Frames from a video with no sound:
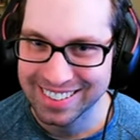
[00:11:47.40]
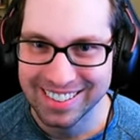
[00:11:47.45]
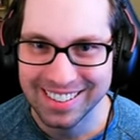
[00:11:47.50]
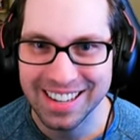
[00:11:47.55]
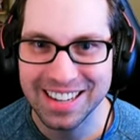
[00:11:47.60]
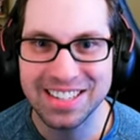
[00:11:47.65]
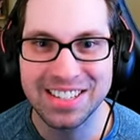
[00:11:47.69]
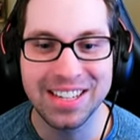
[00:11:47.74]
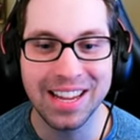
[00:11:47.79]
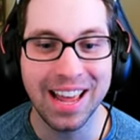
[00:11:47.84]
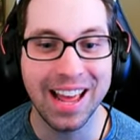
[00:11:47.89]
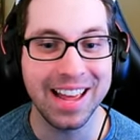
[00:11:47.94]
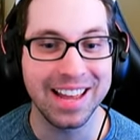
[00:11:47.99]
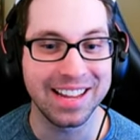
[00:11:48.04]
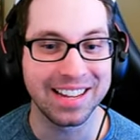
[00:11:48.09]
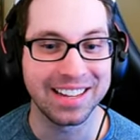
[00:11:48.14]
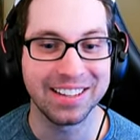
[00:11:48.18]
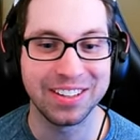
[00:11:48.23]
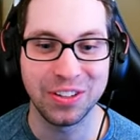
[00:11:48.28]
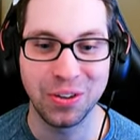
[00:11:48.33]
Let's see.
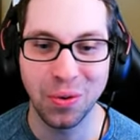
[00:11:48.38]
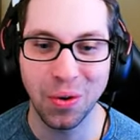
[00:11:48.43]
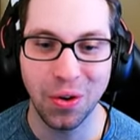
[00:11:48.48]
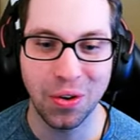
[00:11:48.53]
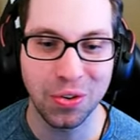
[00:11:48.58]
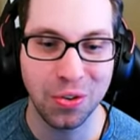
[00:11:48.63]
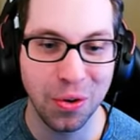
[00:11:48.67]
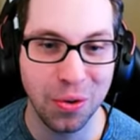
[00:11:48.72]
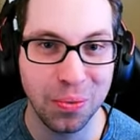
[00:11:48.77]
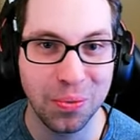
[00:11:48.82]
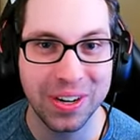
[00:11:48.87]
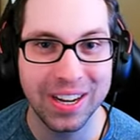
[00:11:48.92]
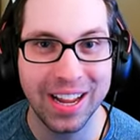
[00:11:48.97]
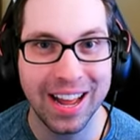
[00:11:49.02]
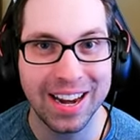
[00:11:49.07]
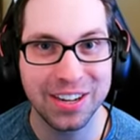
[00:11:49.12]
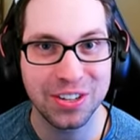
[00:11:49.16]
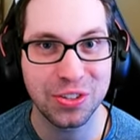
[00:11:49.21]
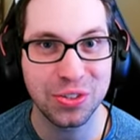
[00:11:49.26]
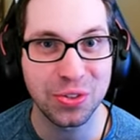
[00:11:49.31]
Hey, you all know what we
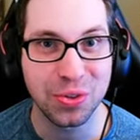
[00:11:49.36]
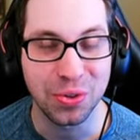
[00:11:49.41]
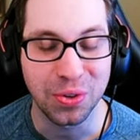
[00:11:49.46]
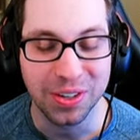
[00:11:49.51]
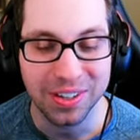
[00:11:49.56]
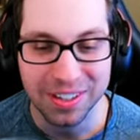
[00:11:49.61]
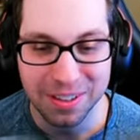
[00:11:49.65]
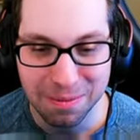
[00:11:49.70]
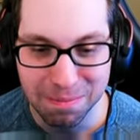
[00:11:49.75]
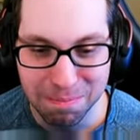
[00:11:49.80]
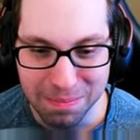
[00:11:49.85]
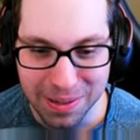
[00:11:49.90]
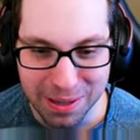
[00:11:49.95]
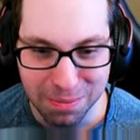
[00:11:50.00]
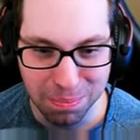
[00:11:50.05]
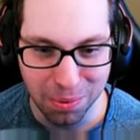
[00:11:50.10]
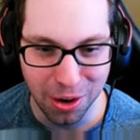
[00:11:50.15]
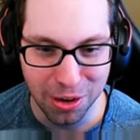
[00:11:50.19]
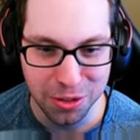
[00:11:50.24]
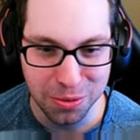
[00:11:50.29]
gotta do. Be
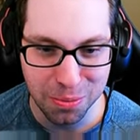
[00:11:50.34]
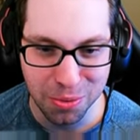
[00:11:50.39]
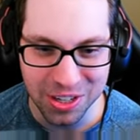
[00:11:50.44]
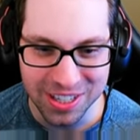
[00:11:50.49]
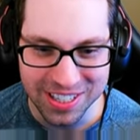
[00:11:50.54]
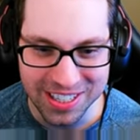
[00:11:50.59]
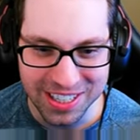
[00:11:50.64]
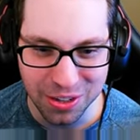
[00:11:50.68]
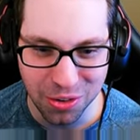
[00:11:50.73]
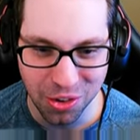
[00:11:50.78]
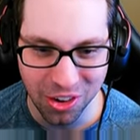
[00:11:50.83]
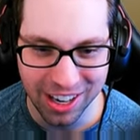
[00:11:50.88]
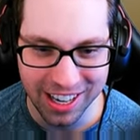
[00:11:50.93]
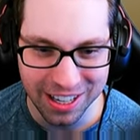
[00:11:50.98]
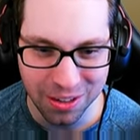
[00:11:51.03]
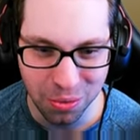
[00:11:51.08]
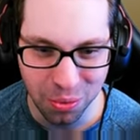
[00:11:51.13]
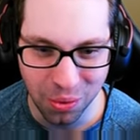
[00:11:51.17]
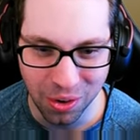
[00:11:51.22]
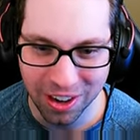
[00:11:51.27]

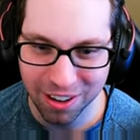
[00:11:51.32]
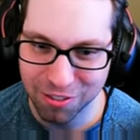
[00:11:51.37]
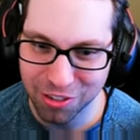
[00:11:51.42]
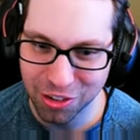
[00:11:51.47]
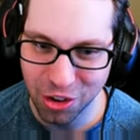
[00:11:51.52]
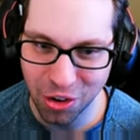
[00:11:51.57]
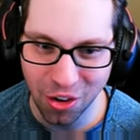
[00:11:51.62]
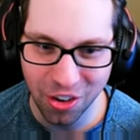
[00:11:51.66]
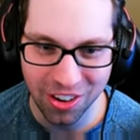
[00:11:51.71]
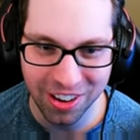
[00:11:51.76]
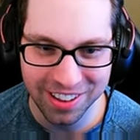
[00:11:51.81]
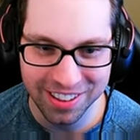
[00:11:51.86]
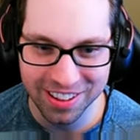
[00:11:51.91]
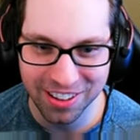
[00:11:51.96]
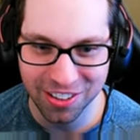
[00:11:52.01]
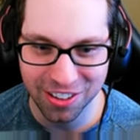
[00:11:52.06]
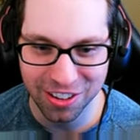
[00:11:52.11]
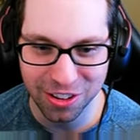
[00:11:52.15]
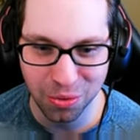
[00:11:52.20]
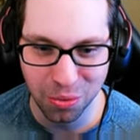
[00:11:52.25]
Bruspree08, wherever you are out
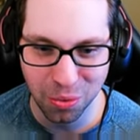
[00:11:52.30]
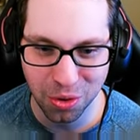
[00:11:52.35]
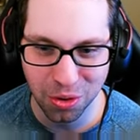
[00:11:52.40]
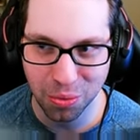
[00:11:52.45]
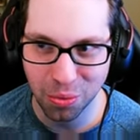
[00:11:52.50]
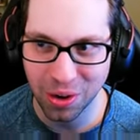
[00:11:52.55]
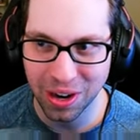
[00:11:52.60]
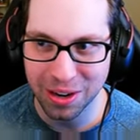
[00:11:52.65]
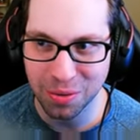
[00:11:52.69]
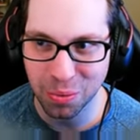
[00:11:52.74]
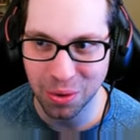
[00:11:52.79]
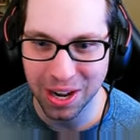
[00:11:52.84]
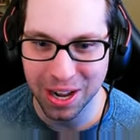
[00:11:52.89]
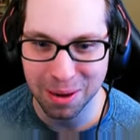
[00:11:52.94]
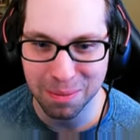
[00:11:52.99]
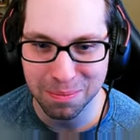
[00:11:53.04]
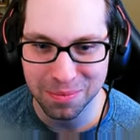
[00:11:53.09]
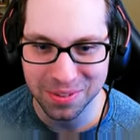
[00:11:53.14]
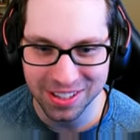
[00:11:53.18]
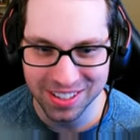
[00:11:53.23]
there on the World Wide
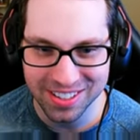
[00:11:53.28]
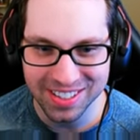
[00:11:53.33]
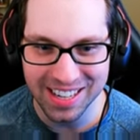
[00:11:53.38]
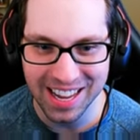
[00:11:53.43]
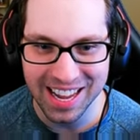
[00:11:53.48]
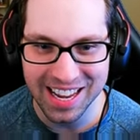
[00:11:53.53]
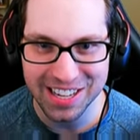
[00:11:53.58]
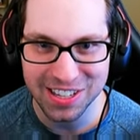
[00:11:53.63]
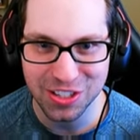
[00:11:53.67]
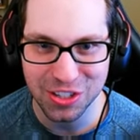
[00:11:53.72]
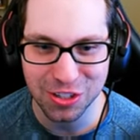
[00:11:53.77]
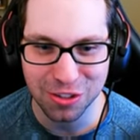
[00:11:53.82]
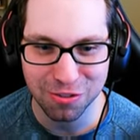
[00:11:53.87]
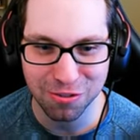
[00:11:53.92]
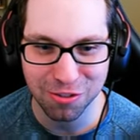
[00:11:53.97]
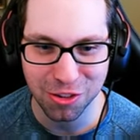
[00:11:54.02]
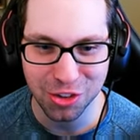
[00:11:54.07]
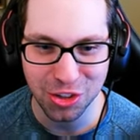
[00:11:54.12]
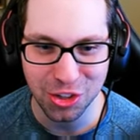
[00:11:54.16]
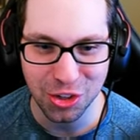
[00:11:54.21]
Web. This ace is
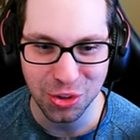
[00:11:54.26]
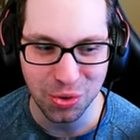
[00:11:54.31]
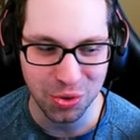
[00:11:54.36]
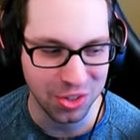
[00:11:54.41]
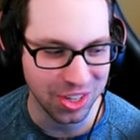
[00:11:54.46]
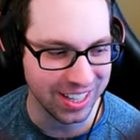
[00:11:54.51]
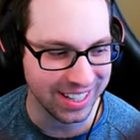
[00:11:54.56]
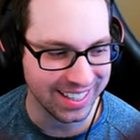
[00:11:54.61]
for you, you